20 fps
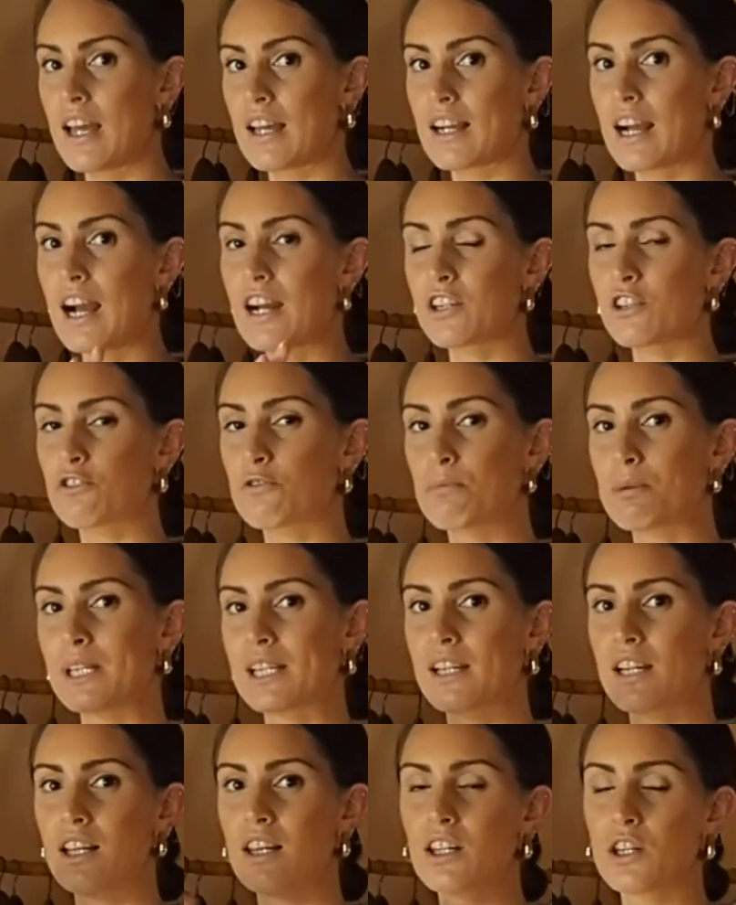kind of
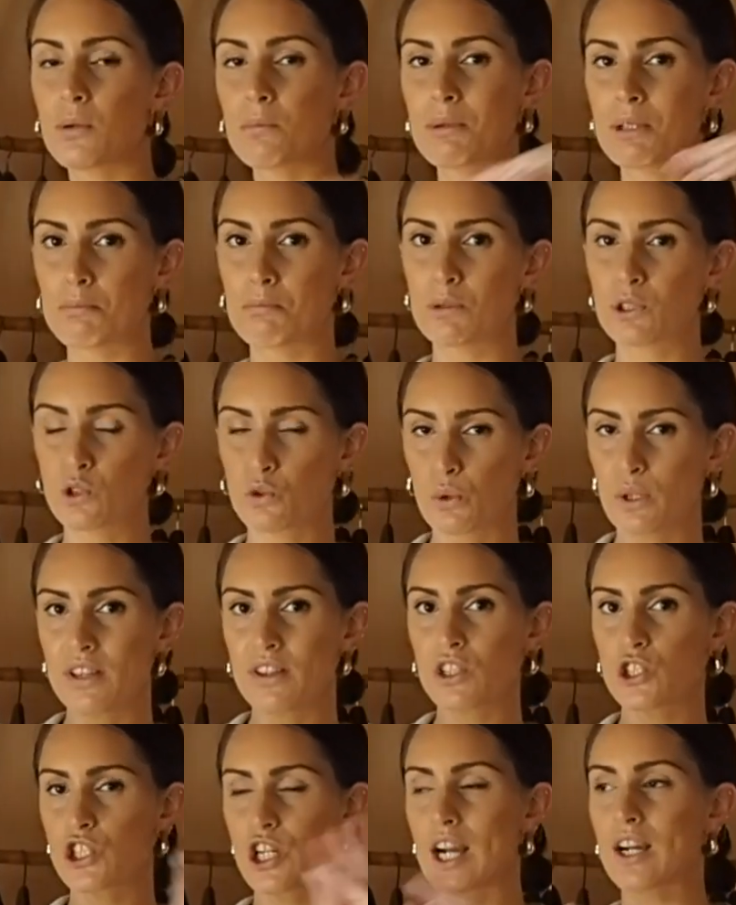being a little bit between
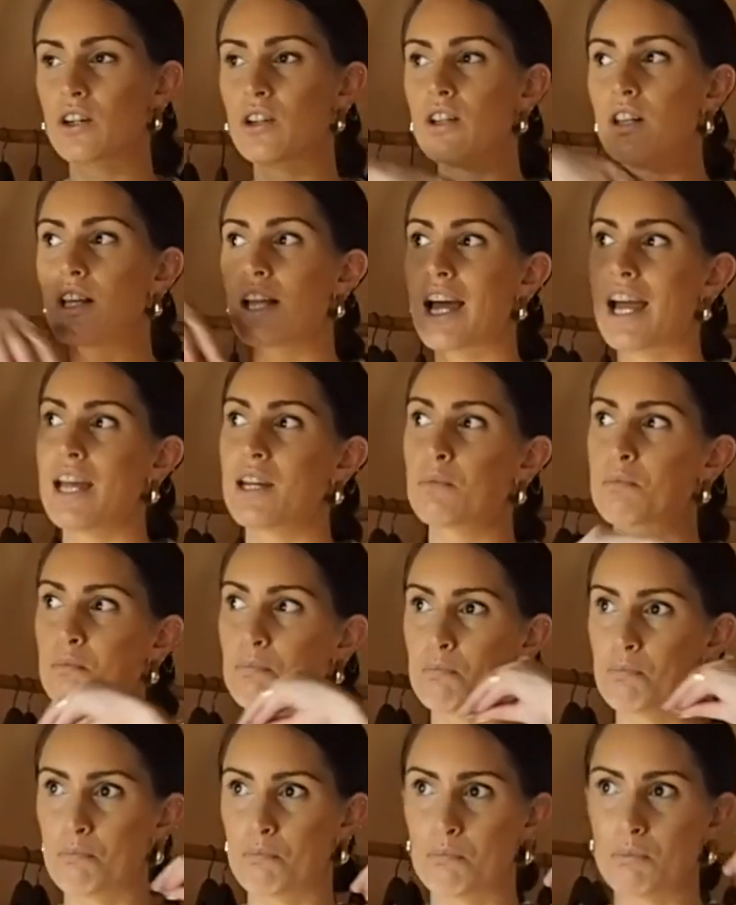the jungle and
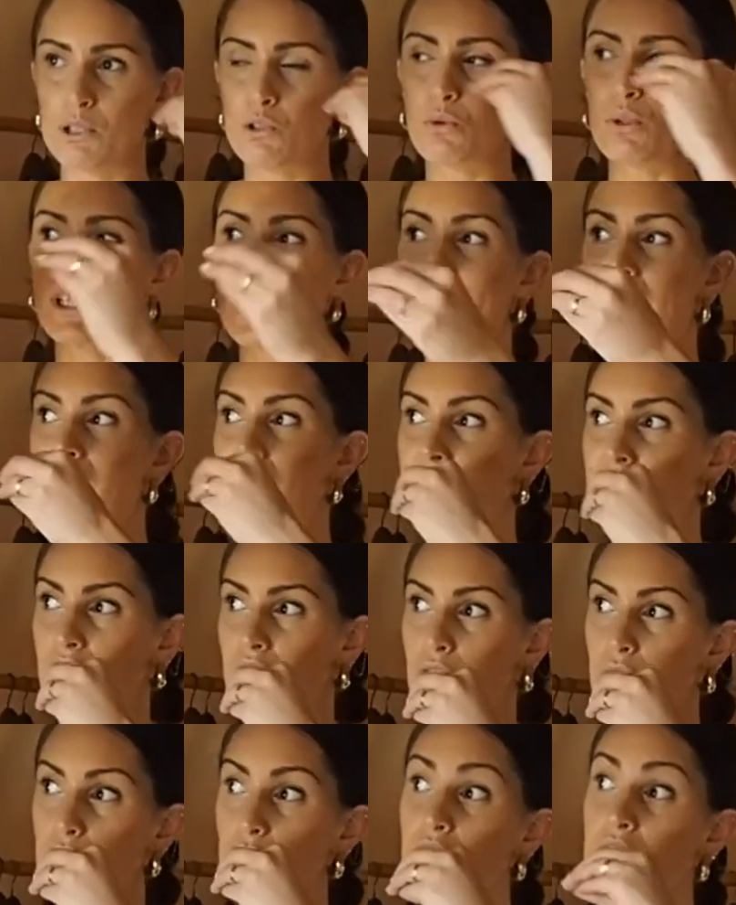between having a
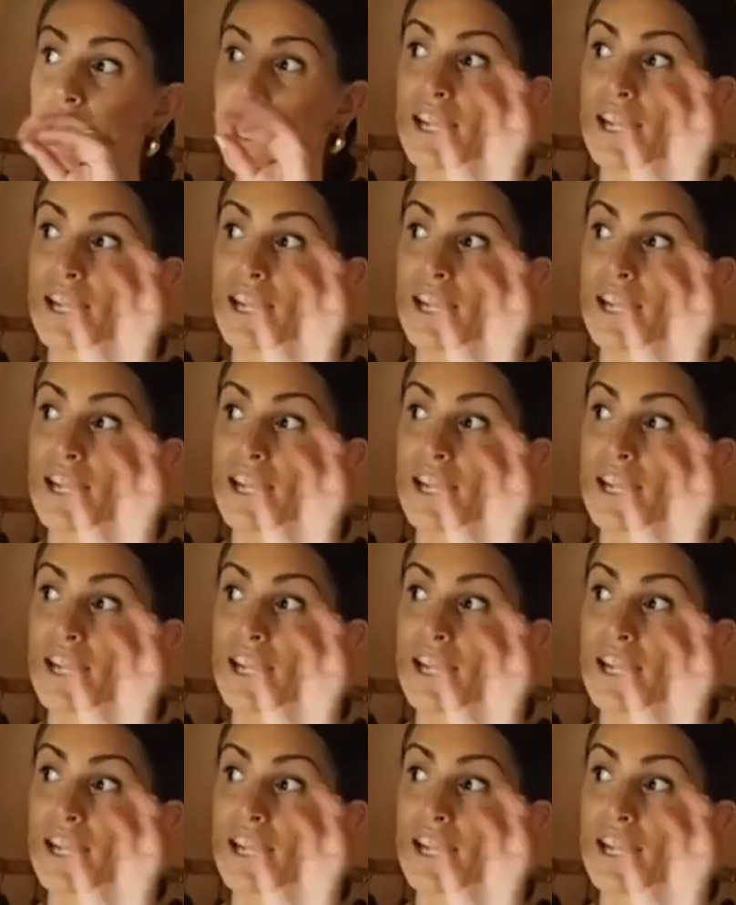look.